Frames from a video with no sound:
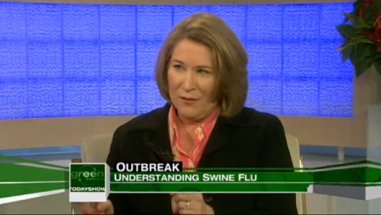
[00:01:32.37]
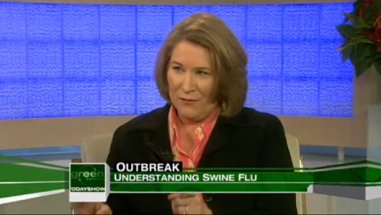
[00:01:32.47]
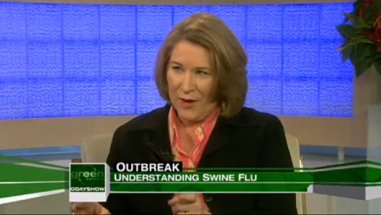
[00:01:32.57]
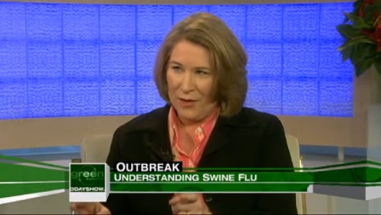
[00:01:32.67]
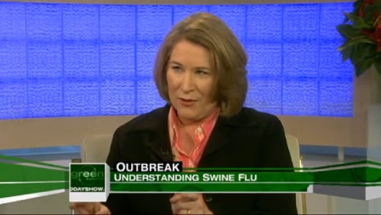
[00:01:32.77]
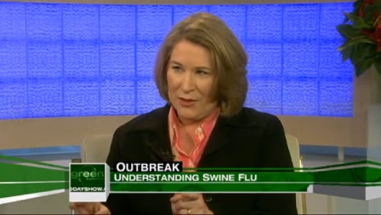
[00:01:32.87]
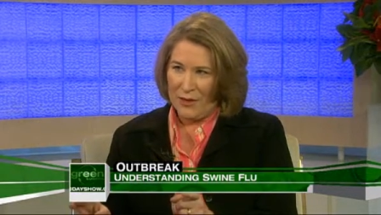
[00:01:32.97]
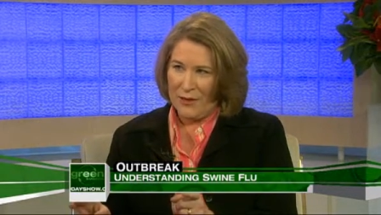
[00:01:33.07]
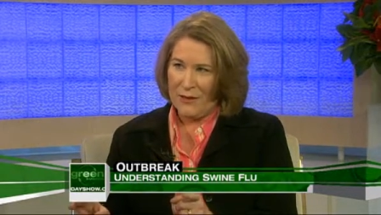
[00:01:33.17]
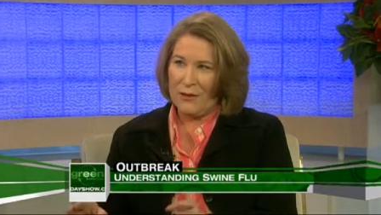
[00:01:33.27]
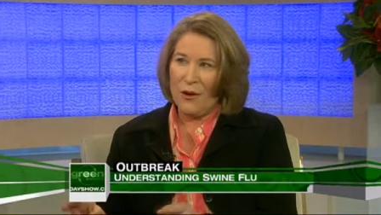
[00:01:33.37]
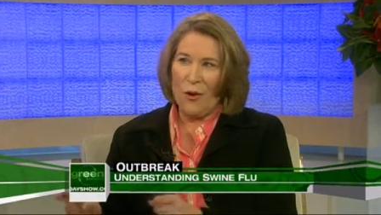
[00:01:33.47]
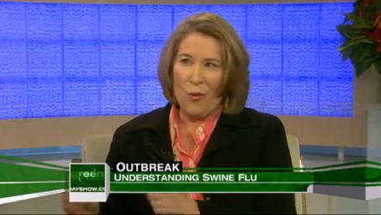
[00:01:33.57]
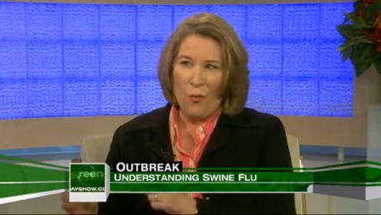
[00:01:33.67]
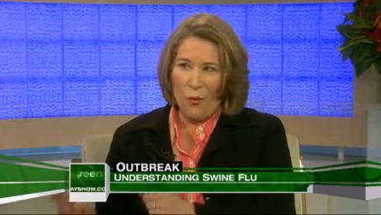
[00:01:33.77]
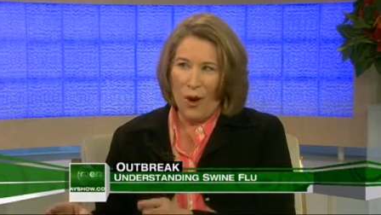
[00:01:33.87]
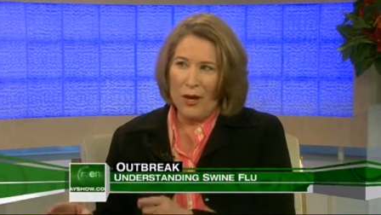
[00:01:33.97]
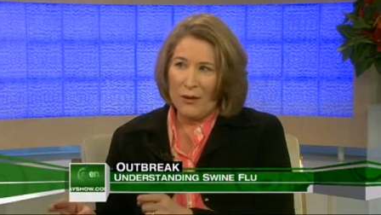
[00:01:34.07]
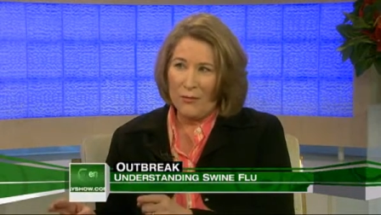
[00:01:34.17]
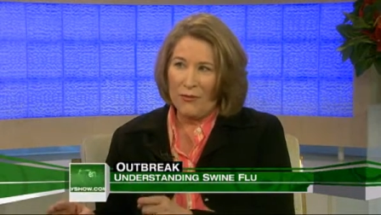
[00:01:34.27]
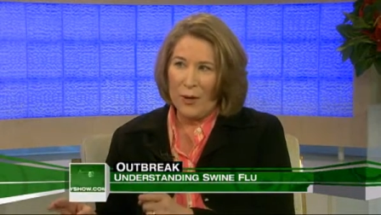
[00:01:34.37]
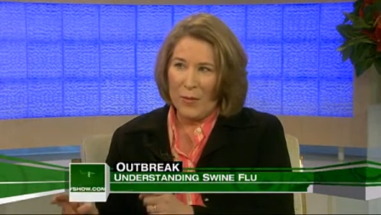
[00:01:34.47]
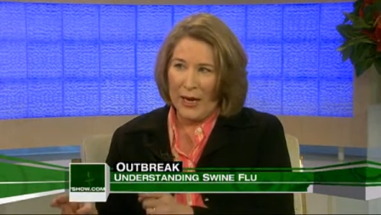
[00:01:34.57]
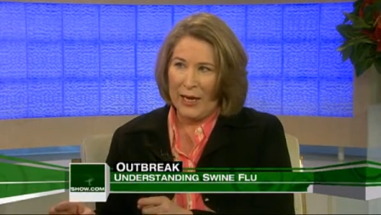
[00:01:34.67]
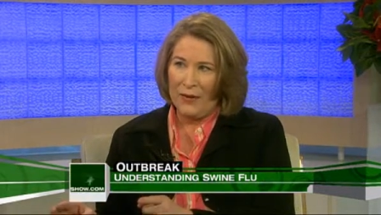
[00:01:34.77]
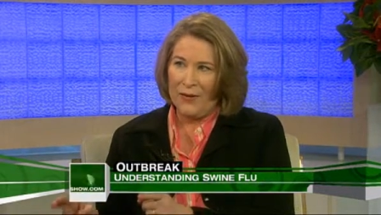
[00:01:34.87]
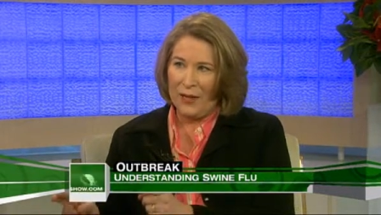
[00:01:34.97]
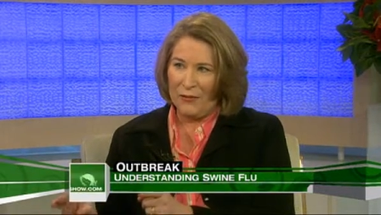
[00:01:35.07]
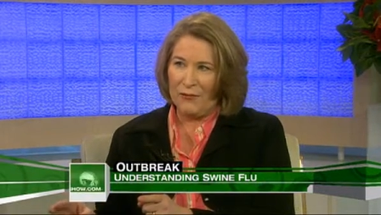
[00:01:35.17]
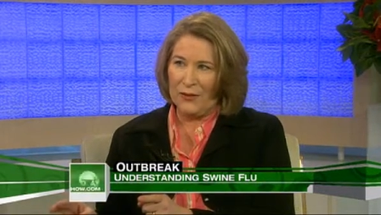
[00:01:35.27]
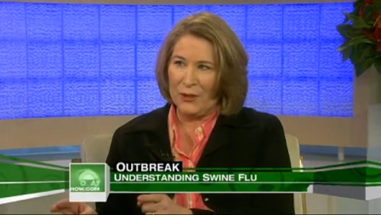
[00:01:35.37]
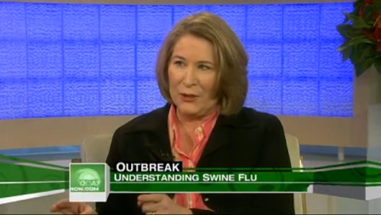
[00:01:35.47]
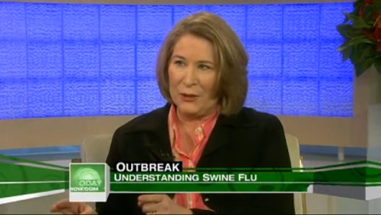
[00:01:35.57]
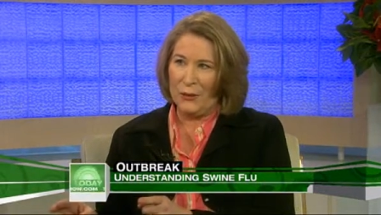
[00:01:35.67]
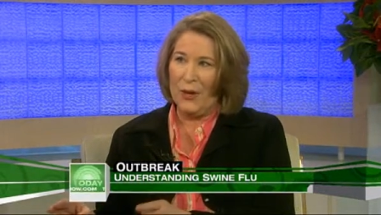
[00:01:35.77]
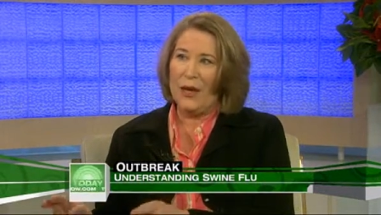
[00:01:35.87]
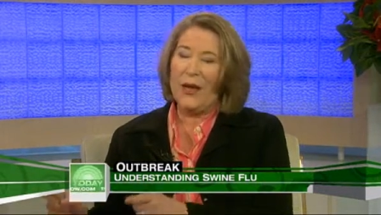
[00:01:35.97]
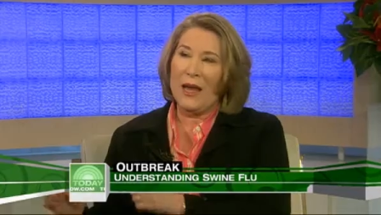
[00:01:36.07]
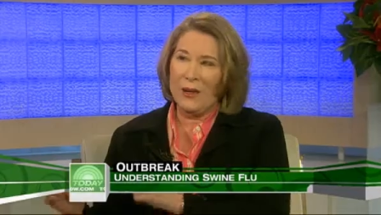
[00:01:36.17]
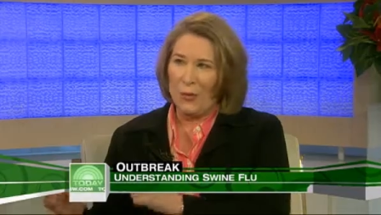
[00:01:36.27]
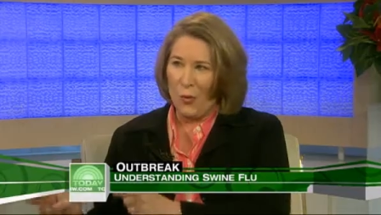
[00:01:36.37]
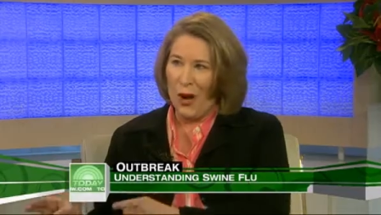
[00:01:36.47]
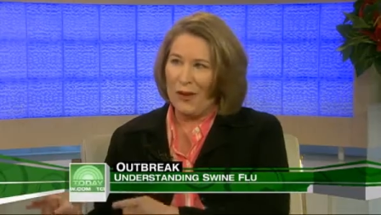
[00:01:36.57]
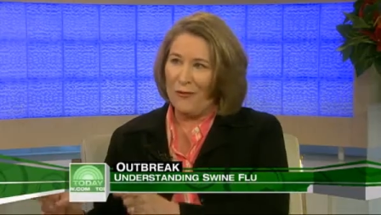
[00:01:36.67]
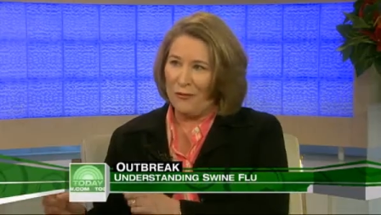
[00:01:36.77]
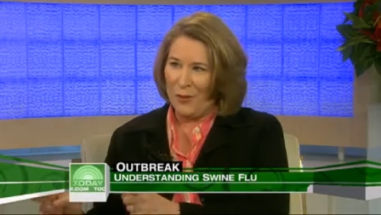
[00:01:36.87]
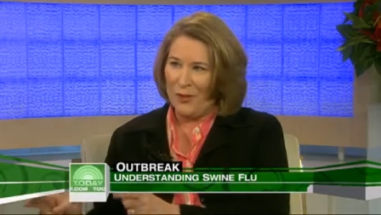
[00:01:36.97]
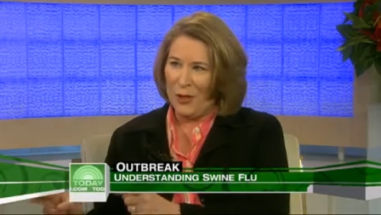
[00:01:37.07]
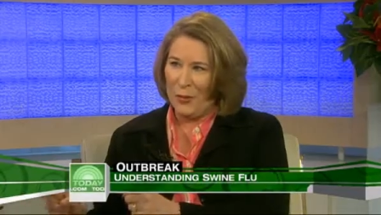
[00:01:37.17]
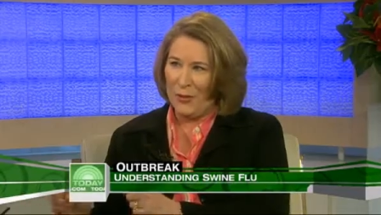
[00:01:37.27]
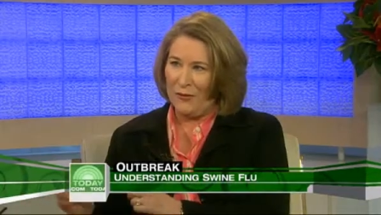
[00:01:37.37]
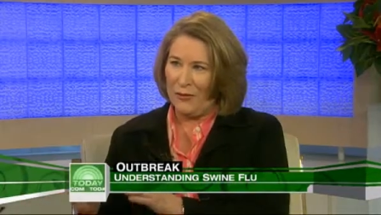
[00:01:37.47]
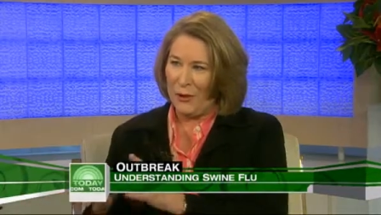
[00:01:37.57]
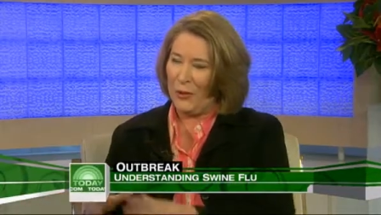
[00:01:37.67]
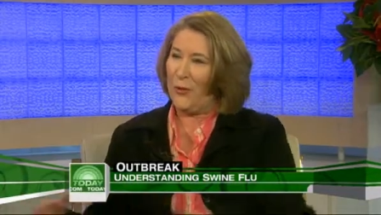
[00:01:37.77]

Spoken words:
viruses, one from avian flu and one from human flu.